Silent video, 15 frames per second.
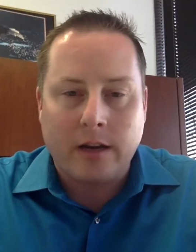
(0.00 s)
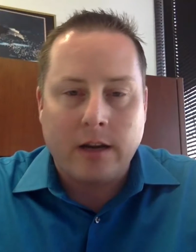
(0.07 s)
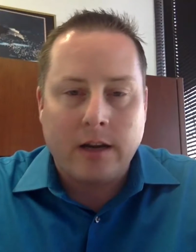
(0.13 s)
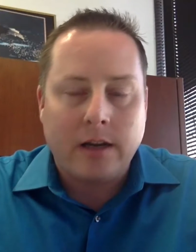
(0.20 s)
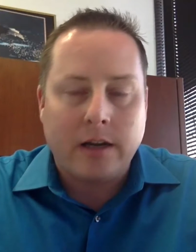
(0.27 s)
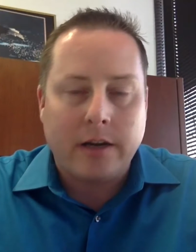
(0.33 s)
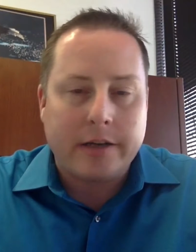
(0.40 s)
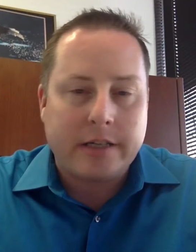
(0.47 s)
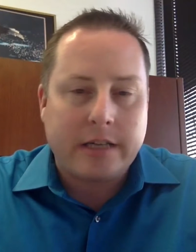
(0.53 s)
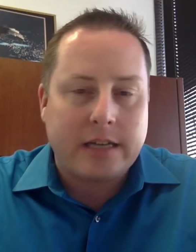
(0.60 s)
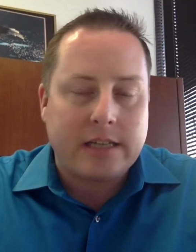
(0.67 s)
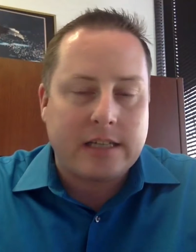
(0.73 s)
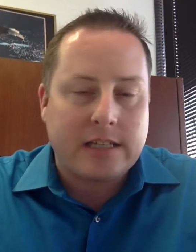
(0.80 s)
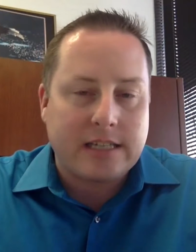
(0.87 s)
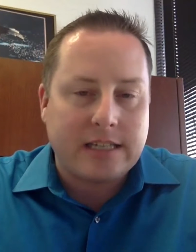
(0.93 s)
Now, I say
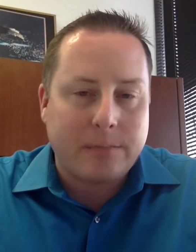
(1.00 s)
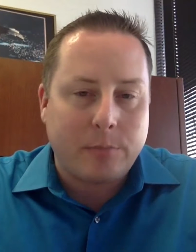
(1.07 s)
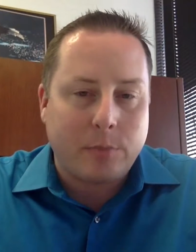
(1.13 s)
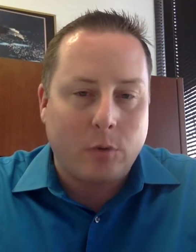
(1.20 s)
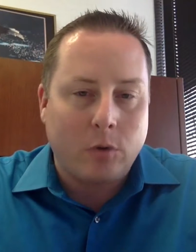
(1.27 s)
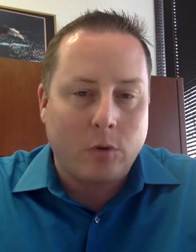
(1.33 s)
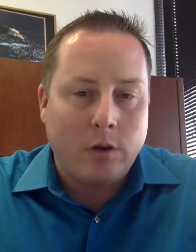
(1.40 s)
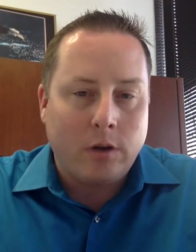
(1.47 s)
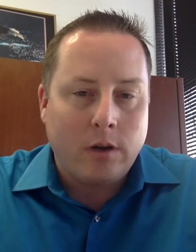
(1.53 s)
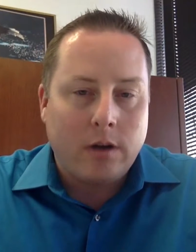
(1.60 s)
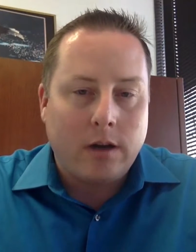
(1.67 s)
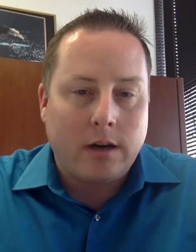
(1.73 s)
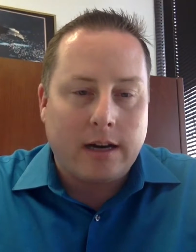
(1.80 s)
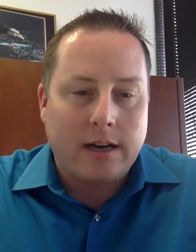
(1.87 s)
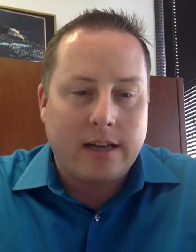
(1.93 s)
it's simple
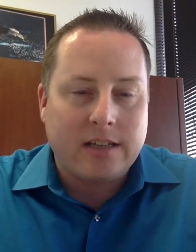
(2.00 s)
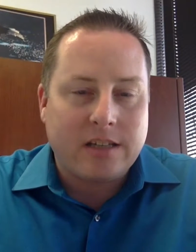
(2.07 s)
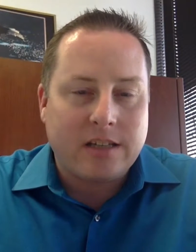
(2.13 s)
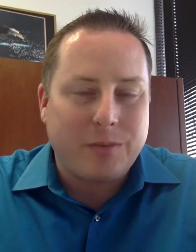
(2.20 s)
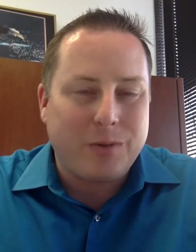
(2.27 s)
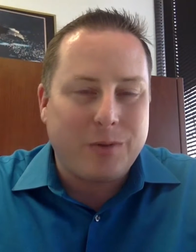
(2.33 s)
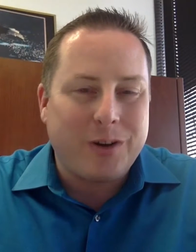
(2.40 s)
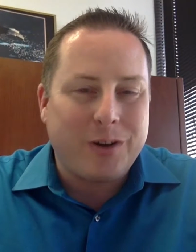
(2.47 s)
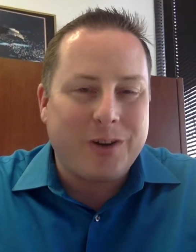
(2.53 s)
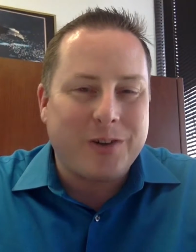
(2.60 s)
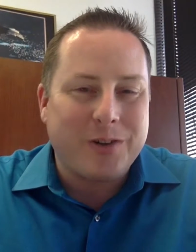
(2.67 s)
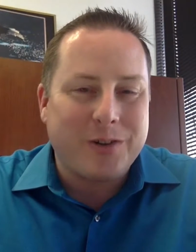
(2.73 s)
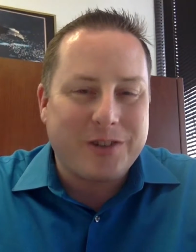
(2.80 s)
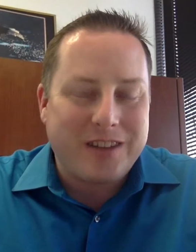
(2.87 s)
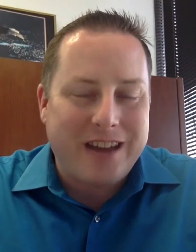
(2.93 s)
to
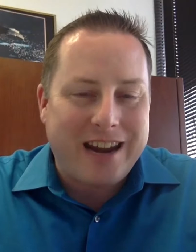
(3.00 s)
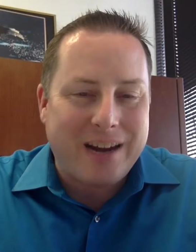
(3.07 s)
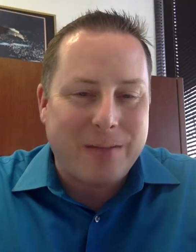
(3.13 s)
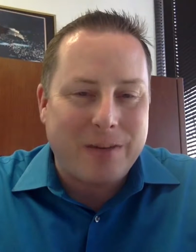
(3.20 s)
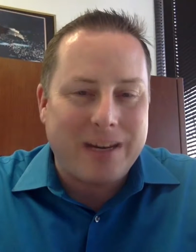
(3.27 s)
understand,